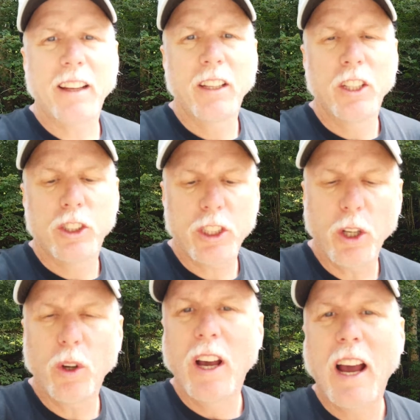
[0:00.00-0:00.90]
okay,
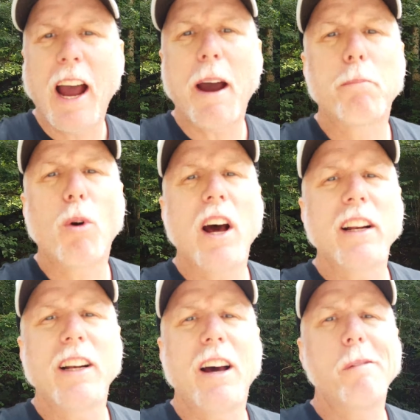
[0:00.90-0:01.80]
so I
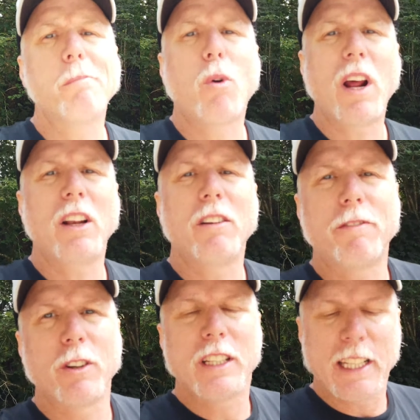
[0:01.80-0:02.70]
brought an
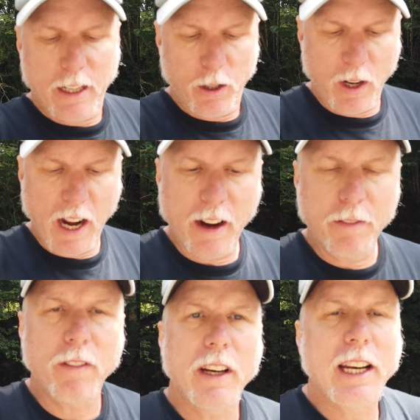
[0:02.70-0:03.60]
umbrella for Dio
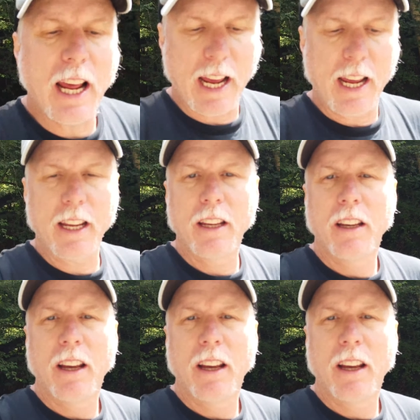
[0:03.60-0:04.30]
every day.